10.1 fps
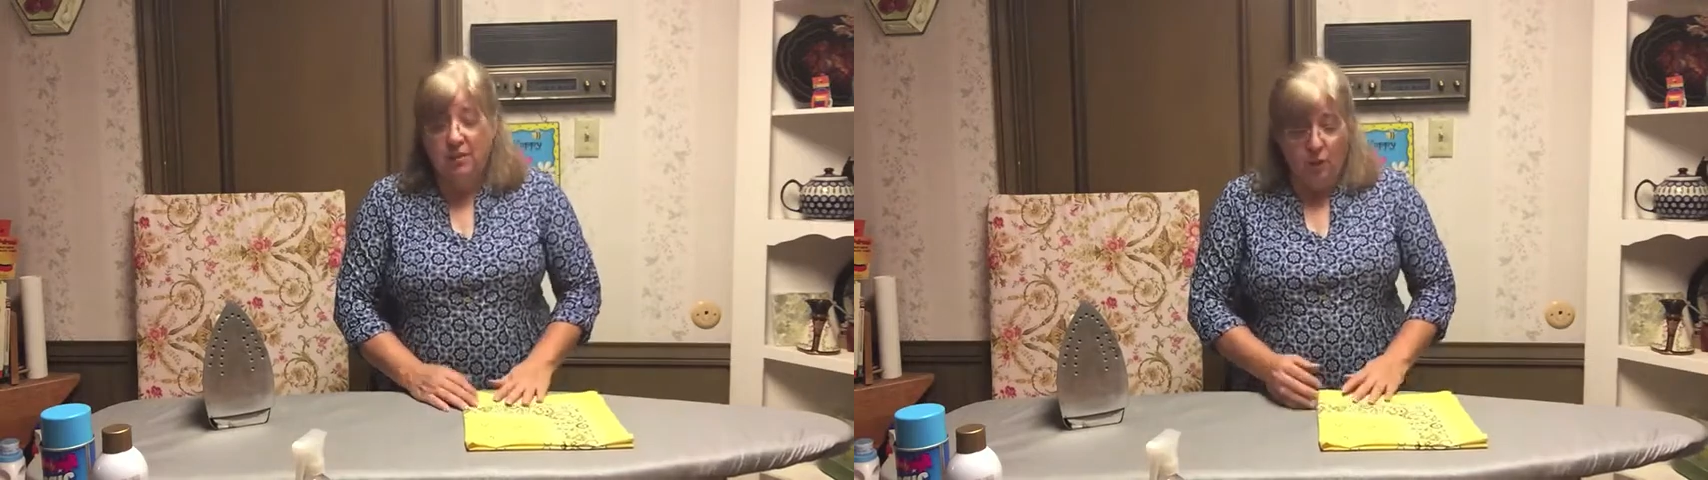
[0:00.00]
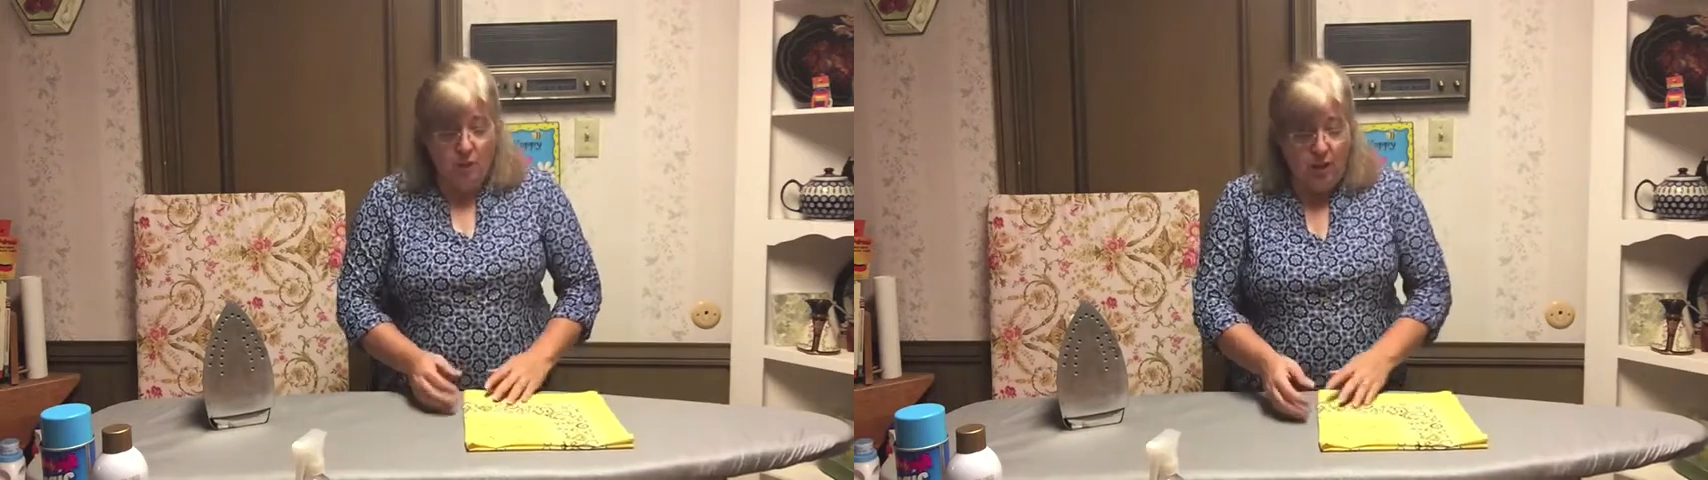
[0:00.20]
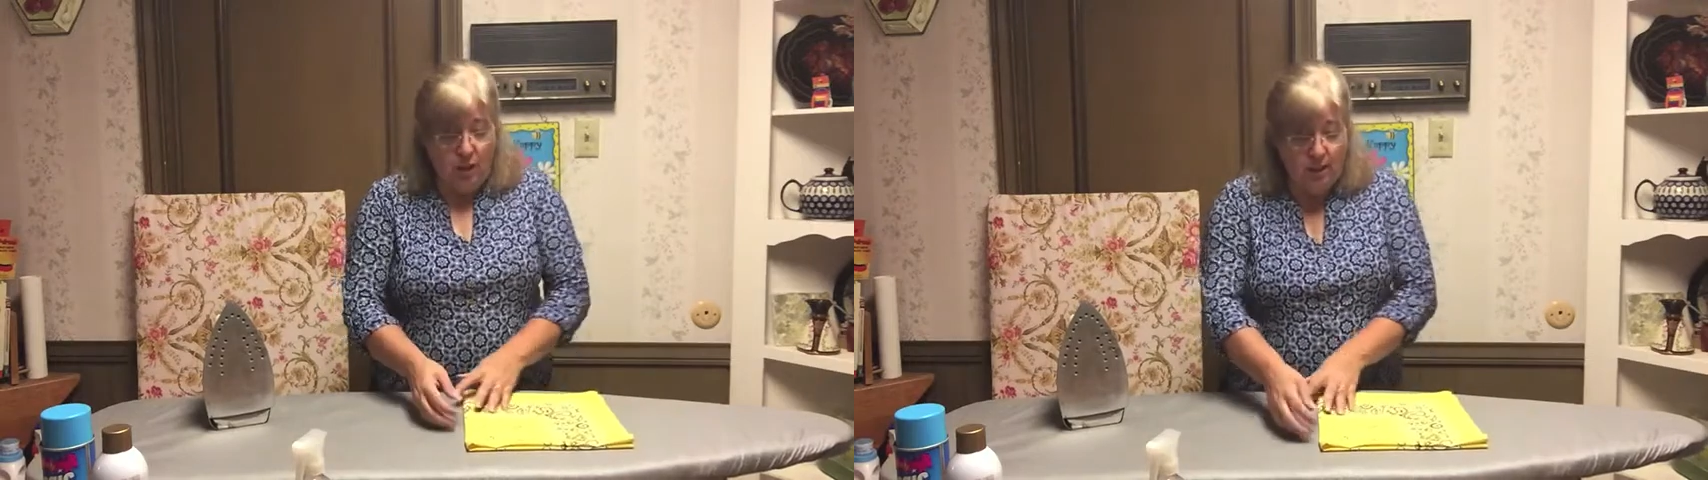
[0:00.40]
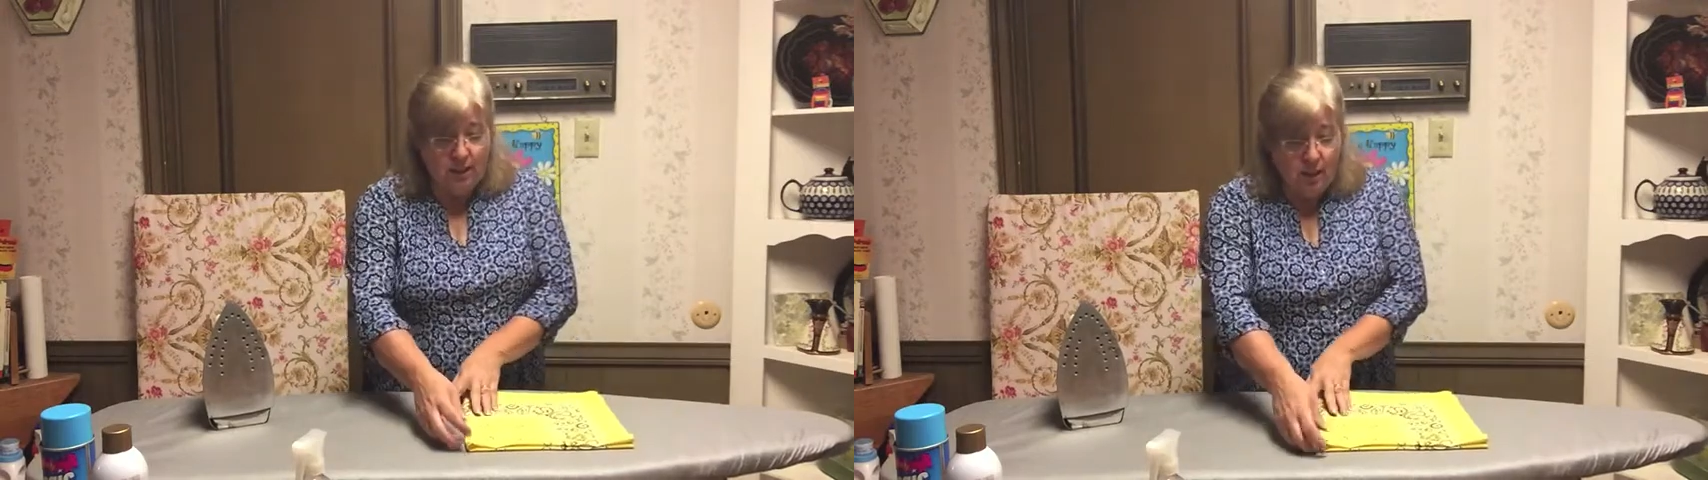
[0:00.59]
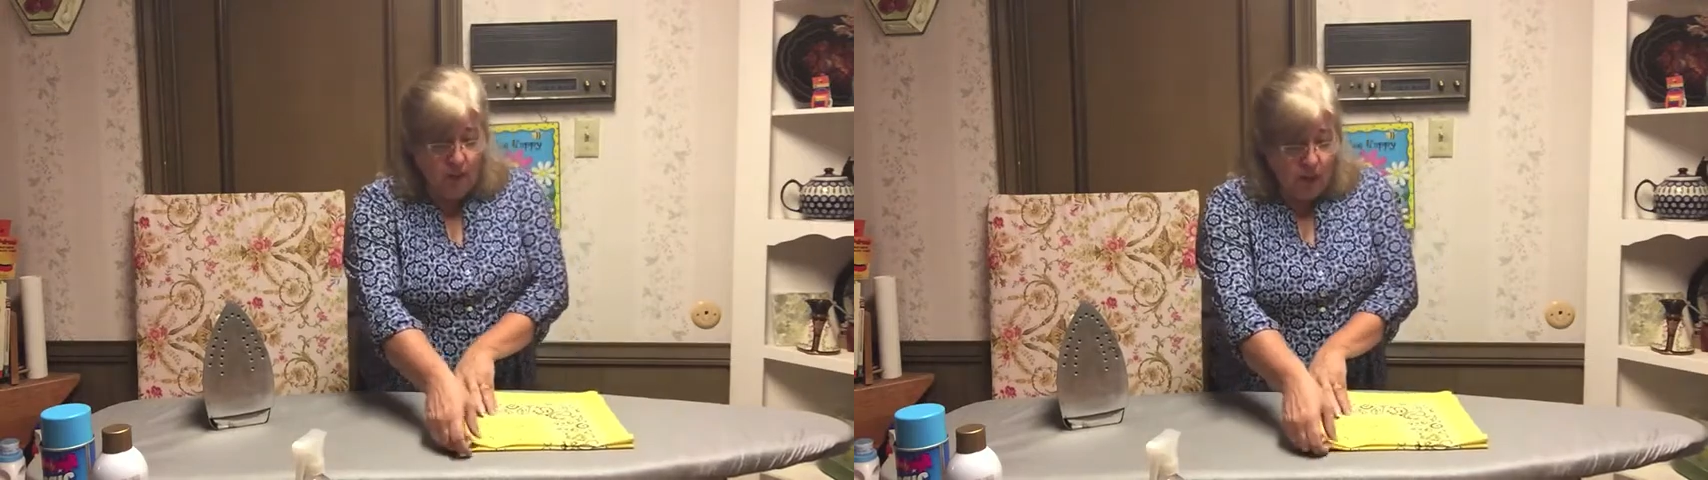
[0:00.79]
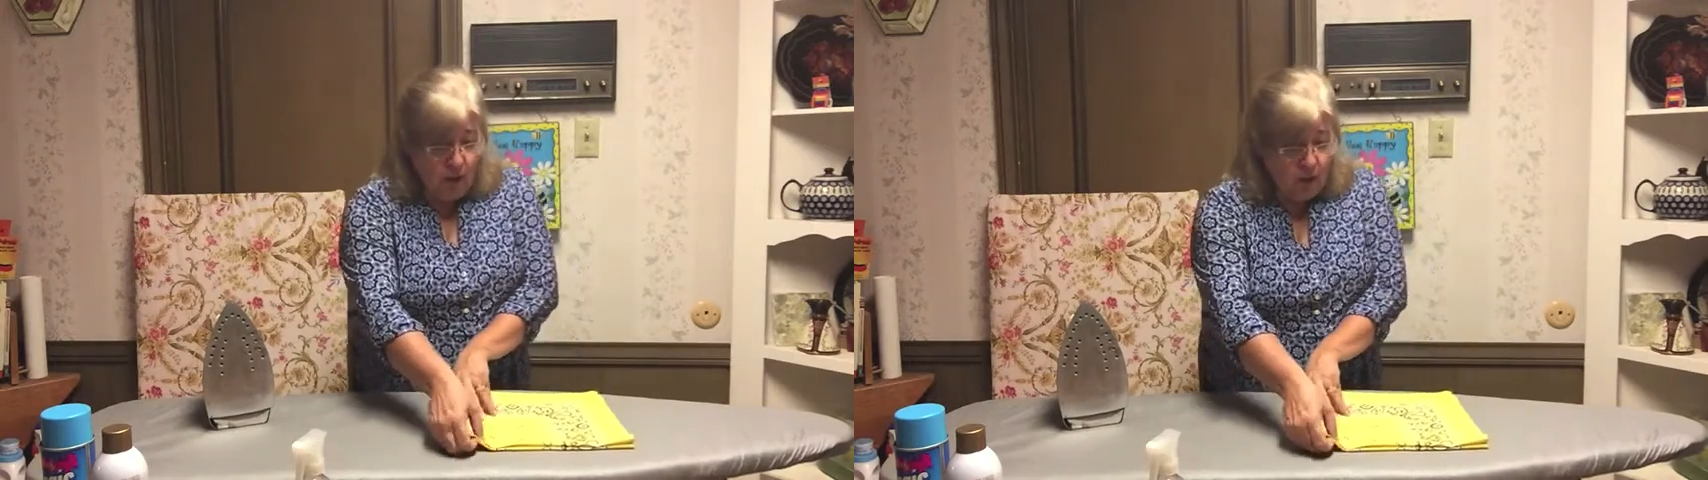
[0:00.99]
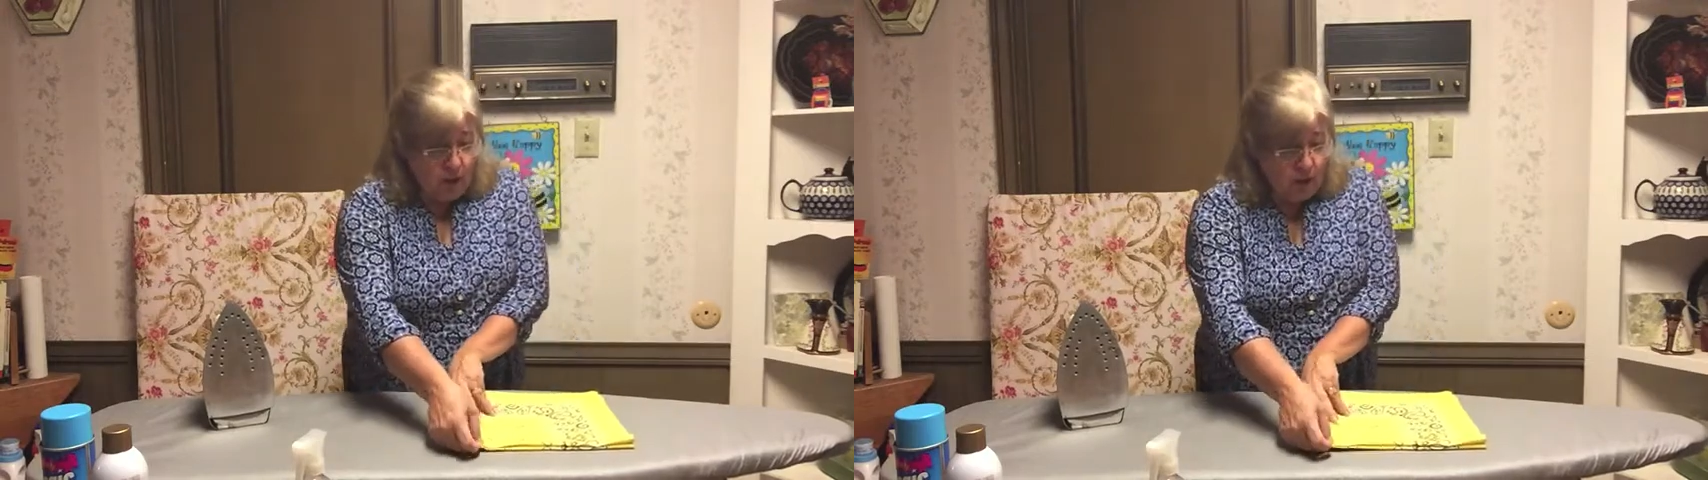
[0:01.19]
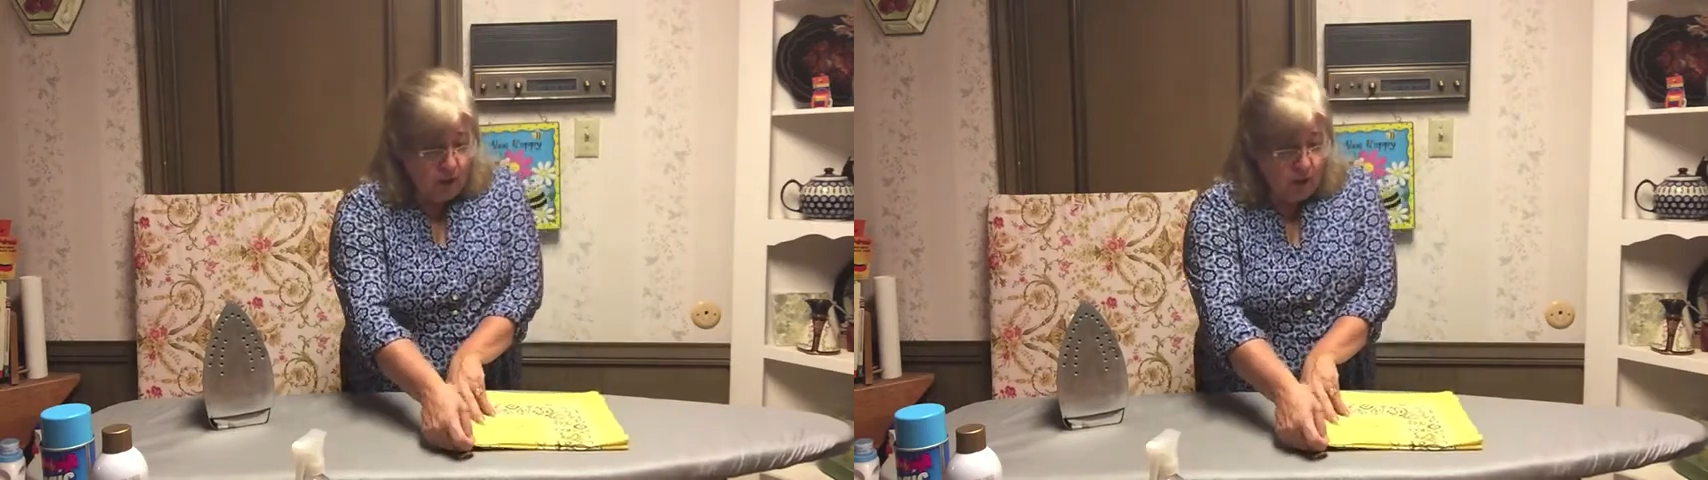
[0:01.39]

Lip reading: If your mother has, or